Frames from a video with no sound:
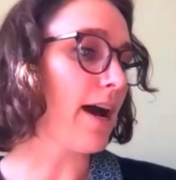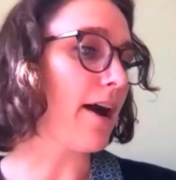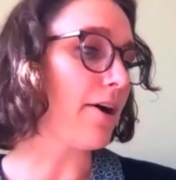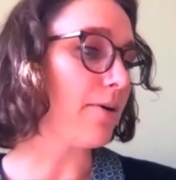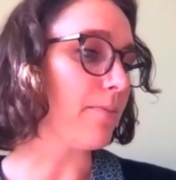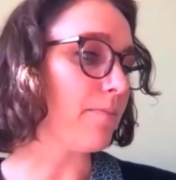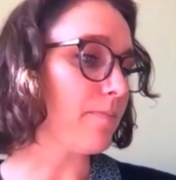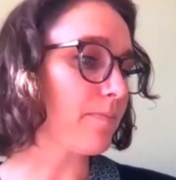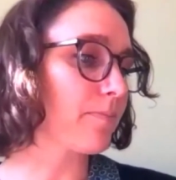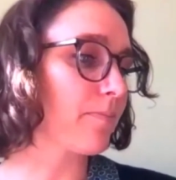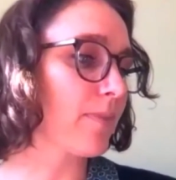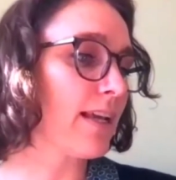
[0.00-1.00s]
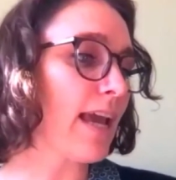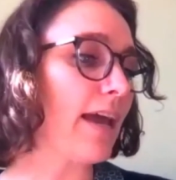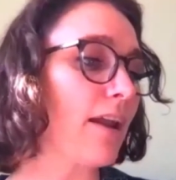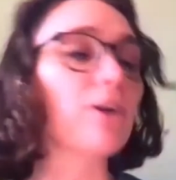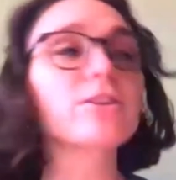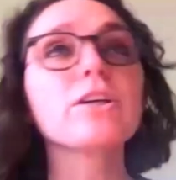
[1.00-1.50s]

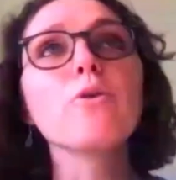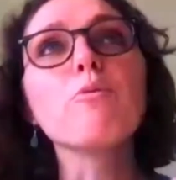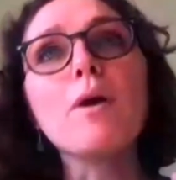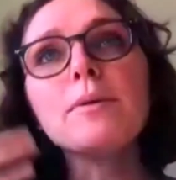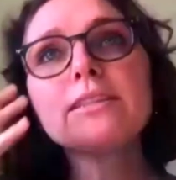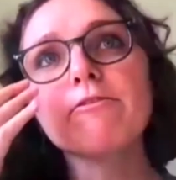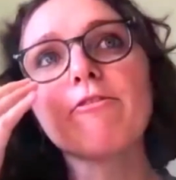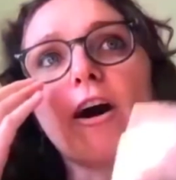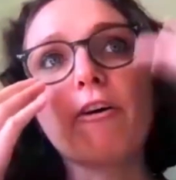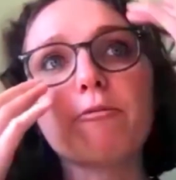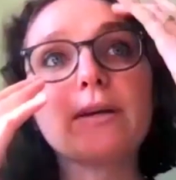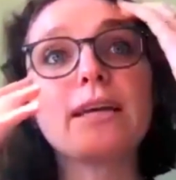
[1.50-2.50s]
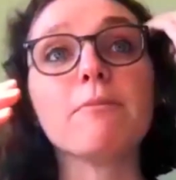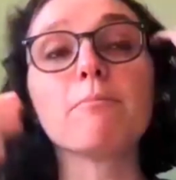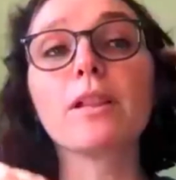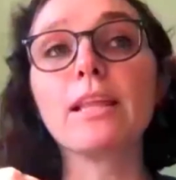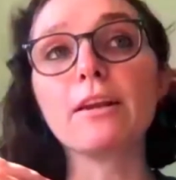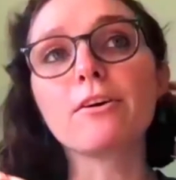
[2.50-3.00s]
And also women's involvement in
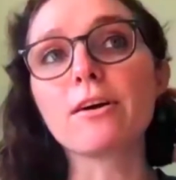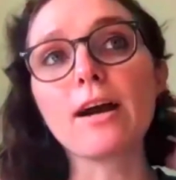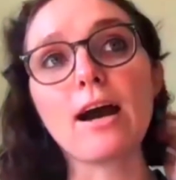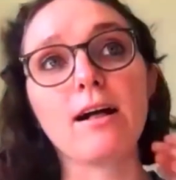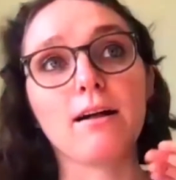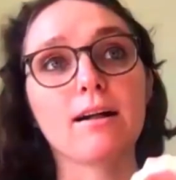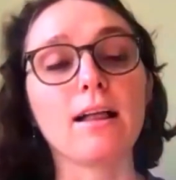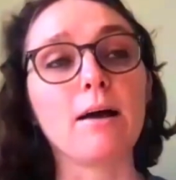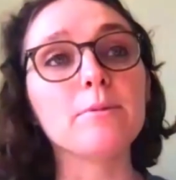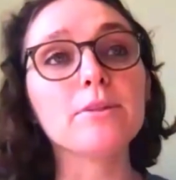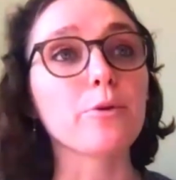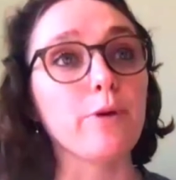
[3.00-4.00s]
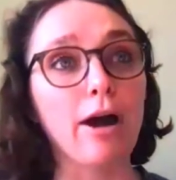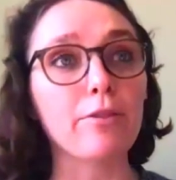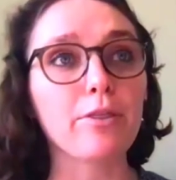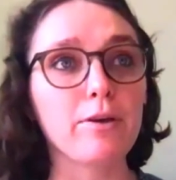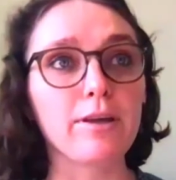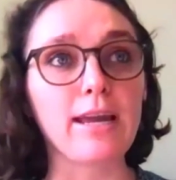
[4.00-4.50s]
political clubs
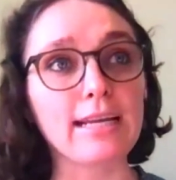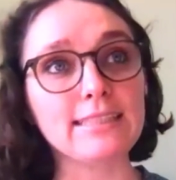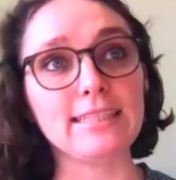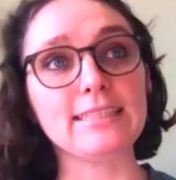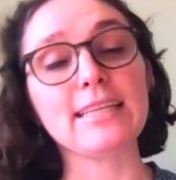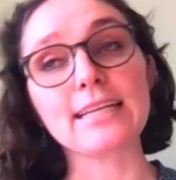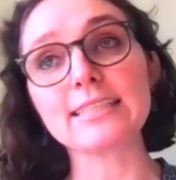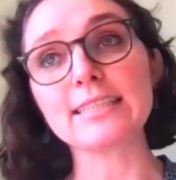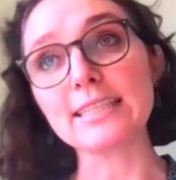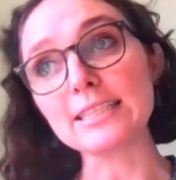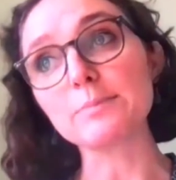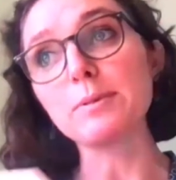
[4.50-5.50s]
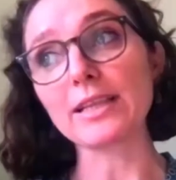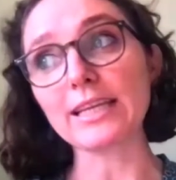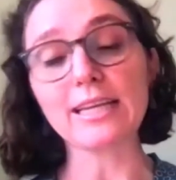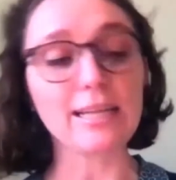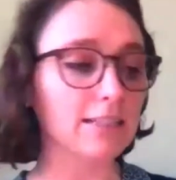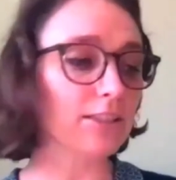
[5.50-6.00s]
throughout the 1860s, but
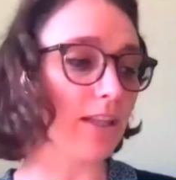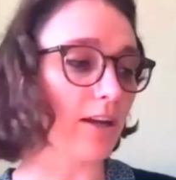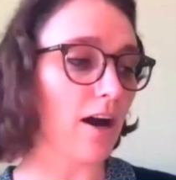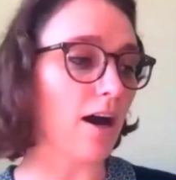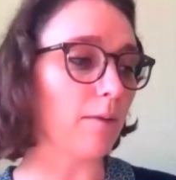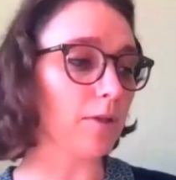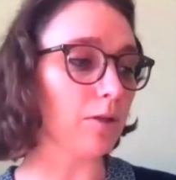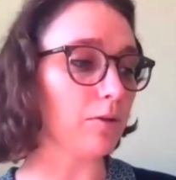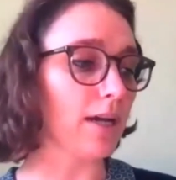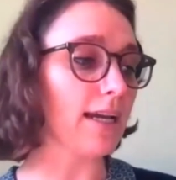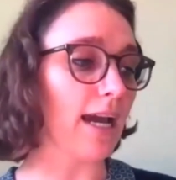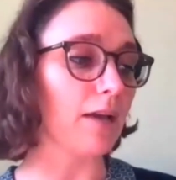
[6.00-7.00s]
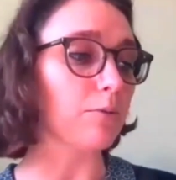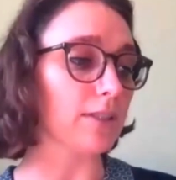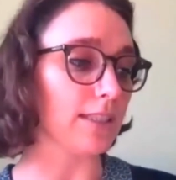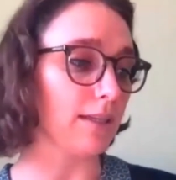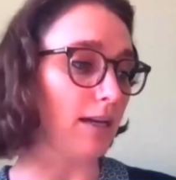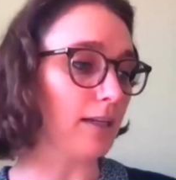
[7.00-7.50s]
leading into the Commune, again,
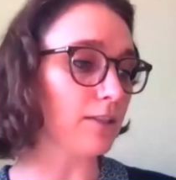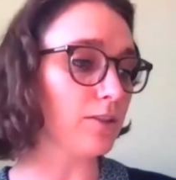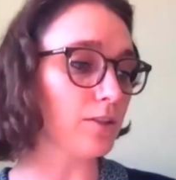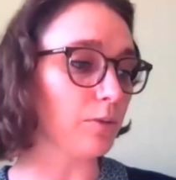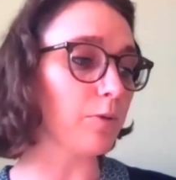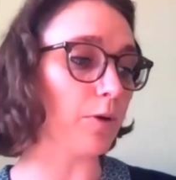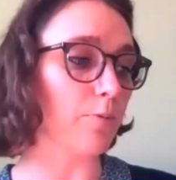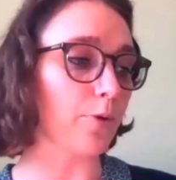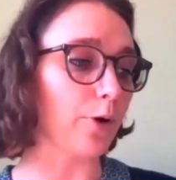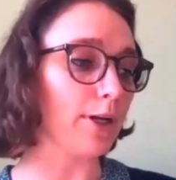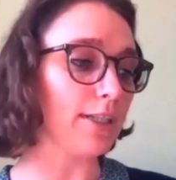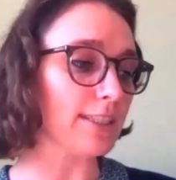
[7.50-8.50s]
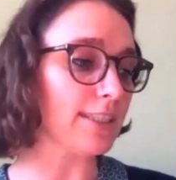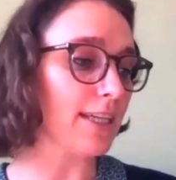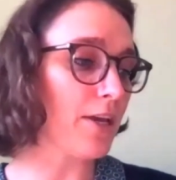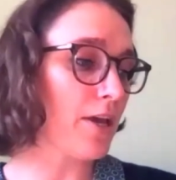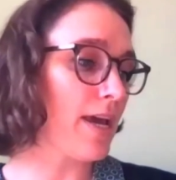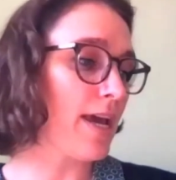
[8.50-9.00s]
was super important.
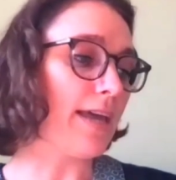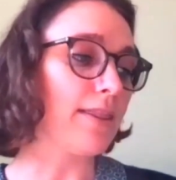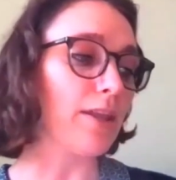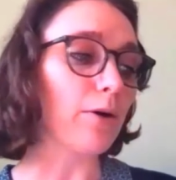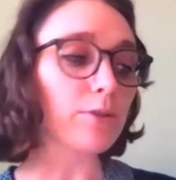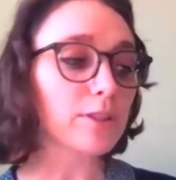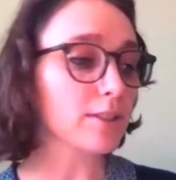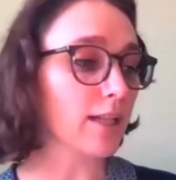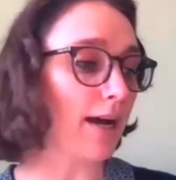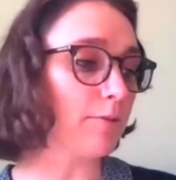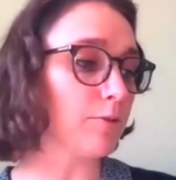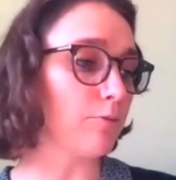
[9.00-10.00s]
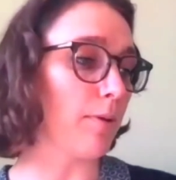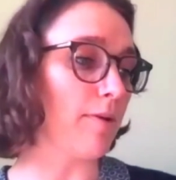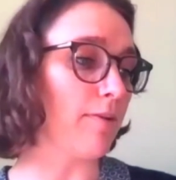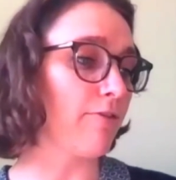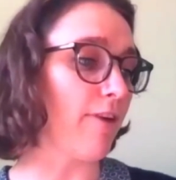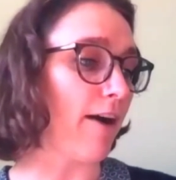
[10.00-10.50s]
In those clubs,
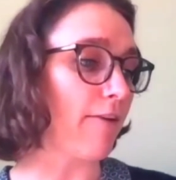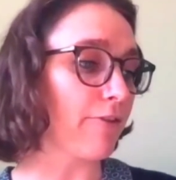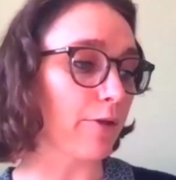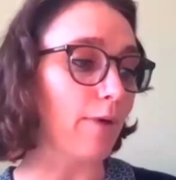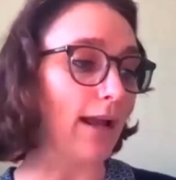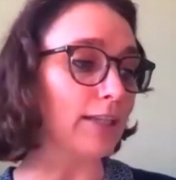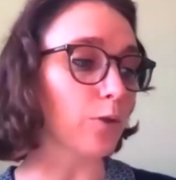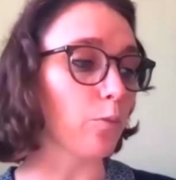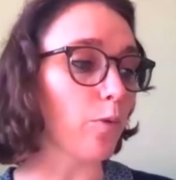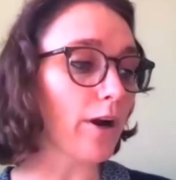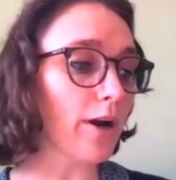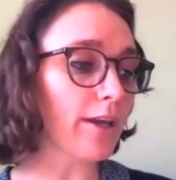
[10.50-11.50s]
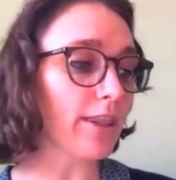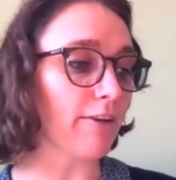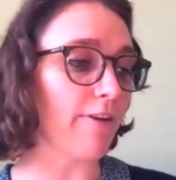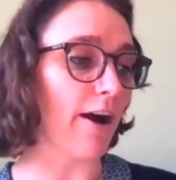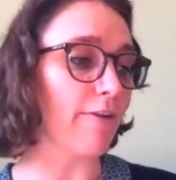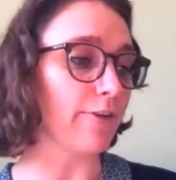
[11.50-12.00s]
women fought for the right to work,
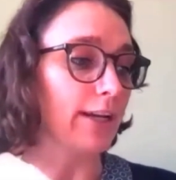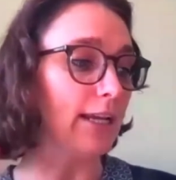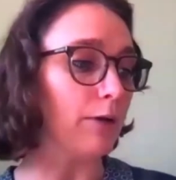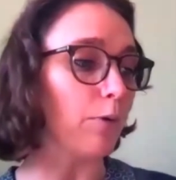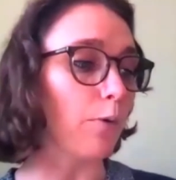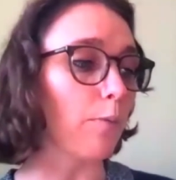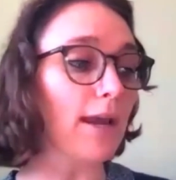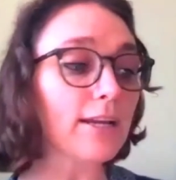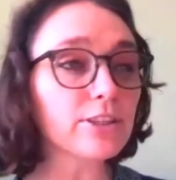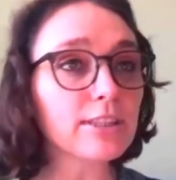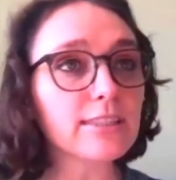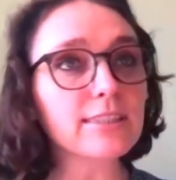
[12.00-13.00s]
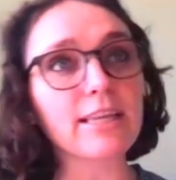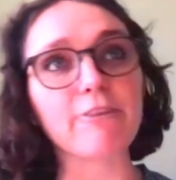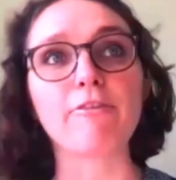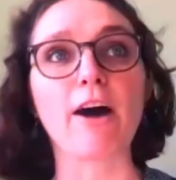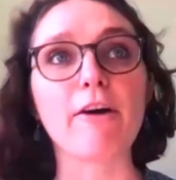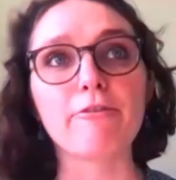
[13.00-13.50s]
they fought for equal wages,
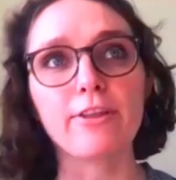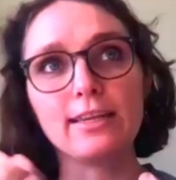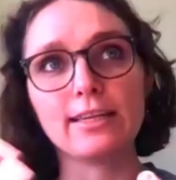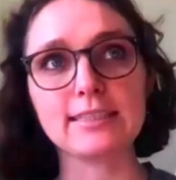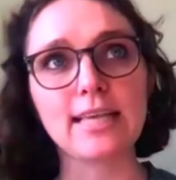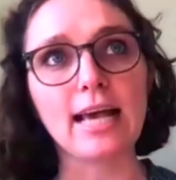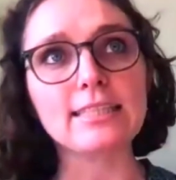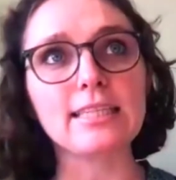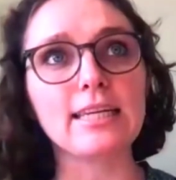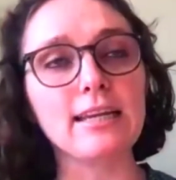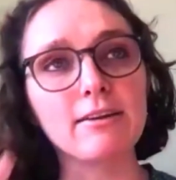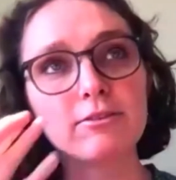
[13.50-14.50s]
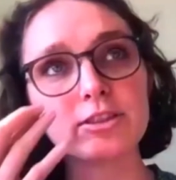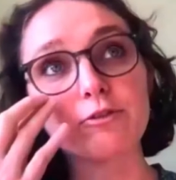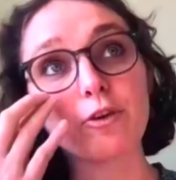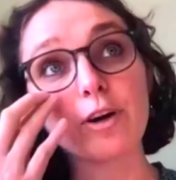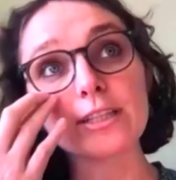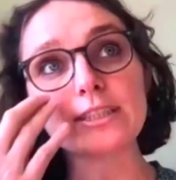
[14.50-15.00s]
they fought for the necessity of
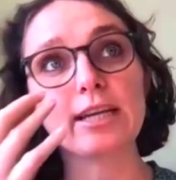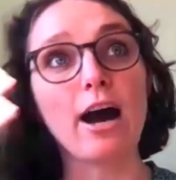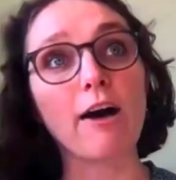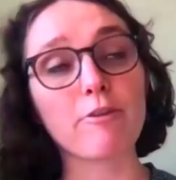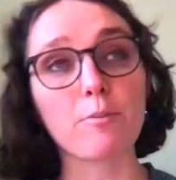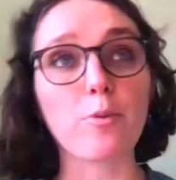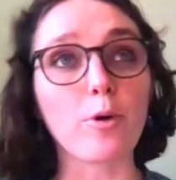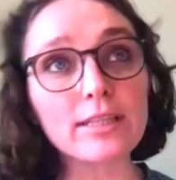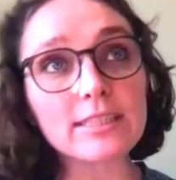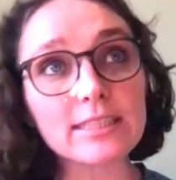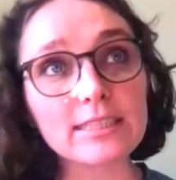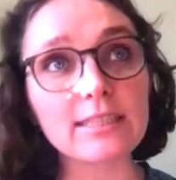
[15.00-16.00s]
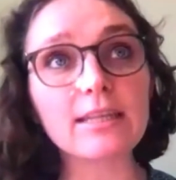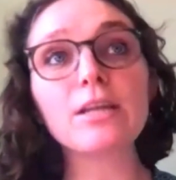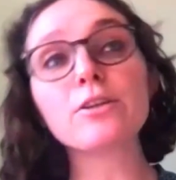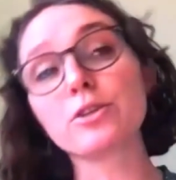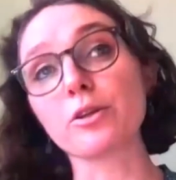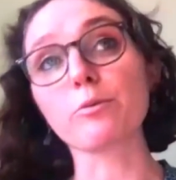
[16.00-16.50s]
divorce, and often pointed
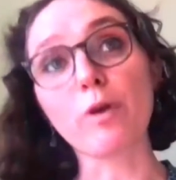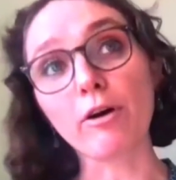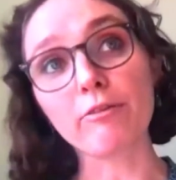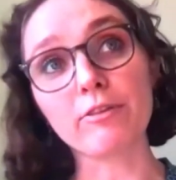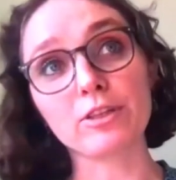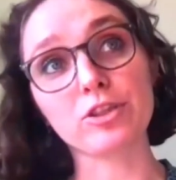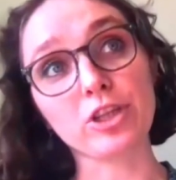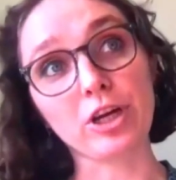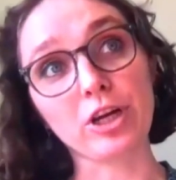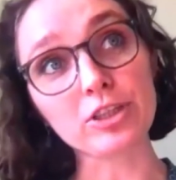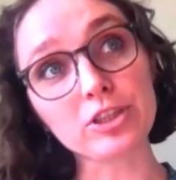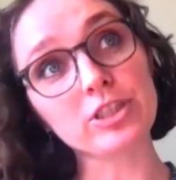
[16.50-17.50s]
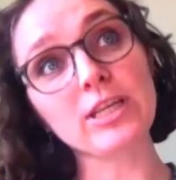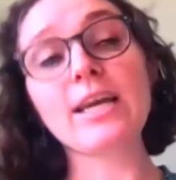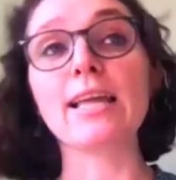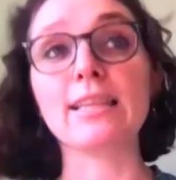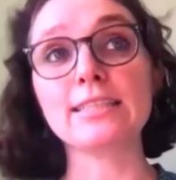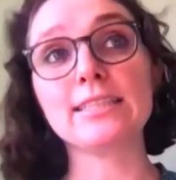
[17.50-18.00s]
to the role of the church
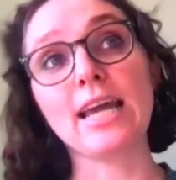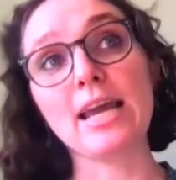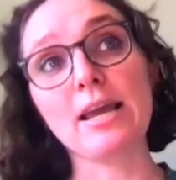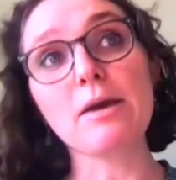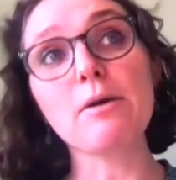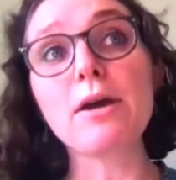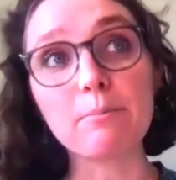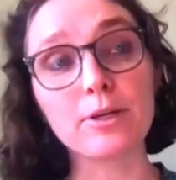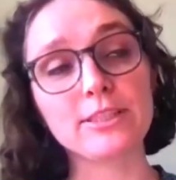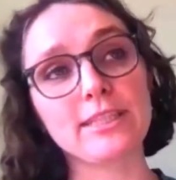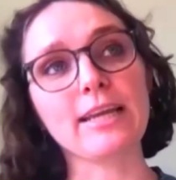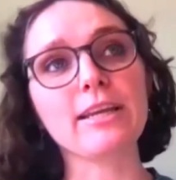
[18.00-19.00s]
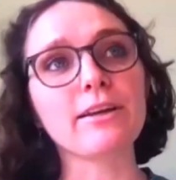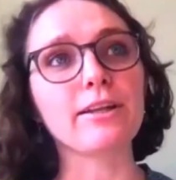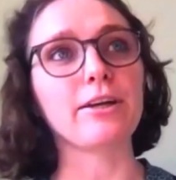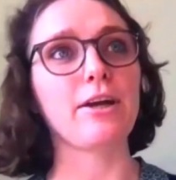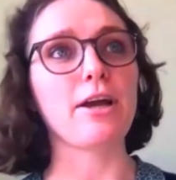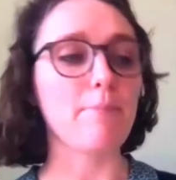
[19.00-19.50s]
and the state in
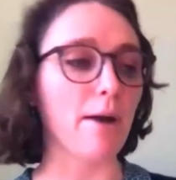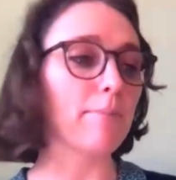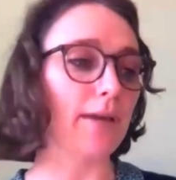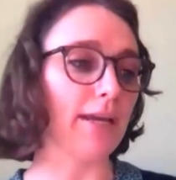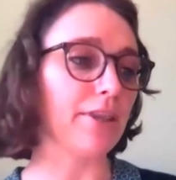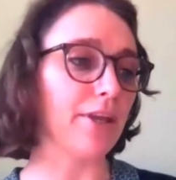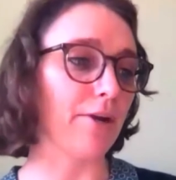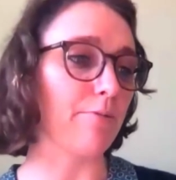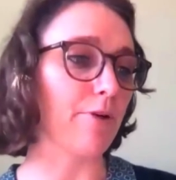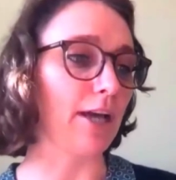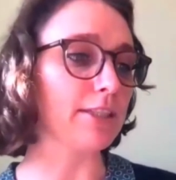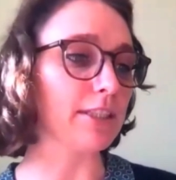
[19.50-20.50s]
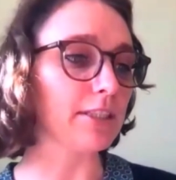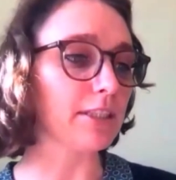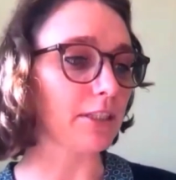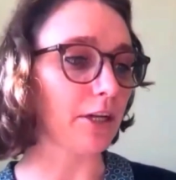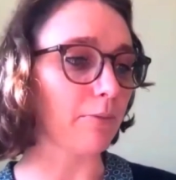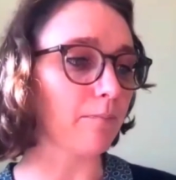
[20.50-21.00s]
particular about being their oppressors,
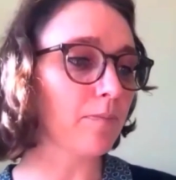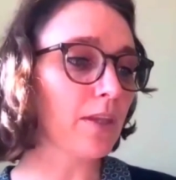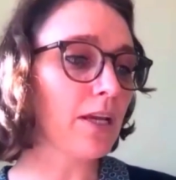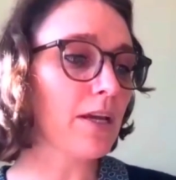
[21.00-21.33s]
you know.